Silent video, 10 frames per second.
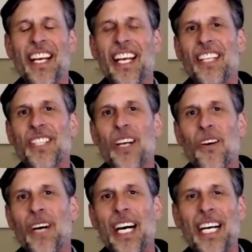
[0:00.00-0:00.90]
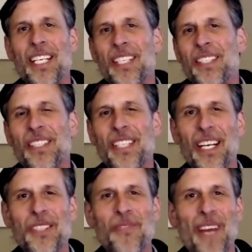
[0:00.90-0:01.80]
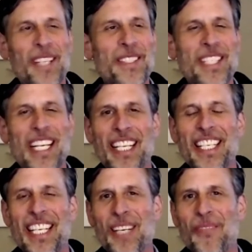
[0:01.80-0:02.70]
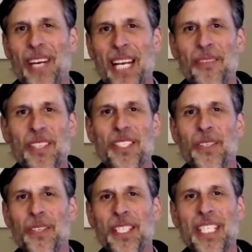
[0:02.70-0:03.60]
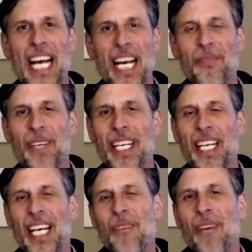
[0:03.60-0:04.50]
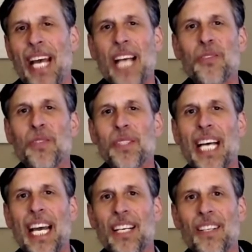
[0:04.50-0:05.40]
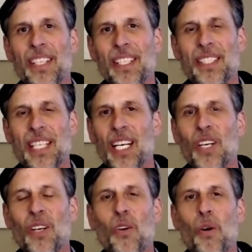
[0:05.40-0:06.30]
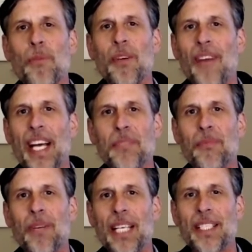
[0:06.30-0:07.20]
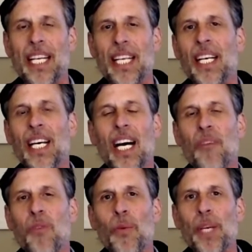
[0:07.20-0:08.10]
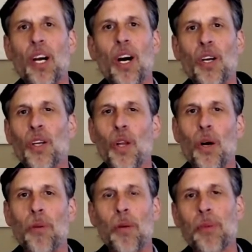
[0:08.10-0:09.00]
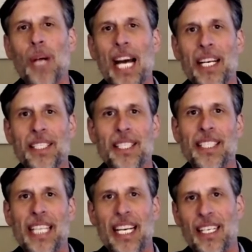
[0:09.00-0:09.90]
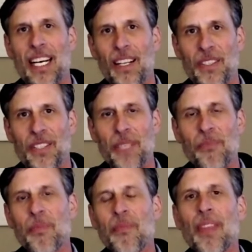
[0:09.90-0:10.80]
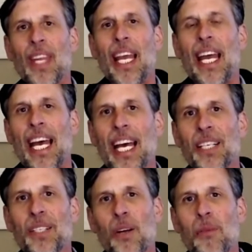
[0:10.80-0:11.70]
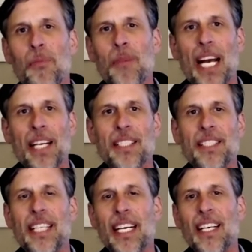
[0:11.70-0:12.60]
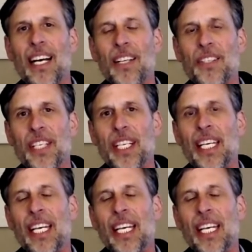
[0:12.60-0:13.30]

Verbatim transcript: So, uh, you know, as Michael said, uh, my name is Stuart Sackman, and my actual title is uh, Corporate Vice President of what we call Global Products and Technology. And Global Products and Technology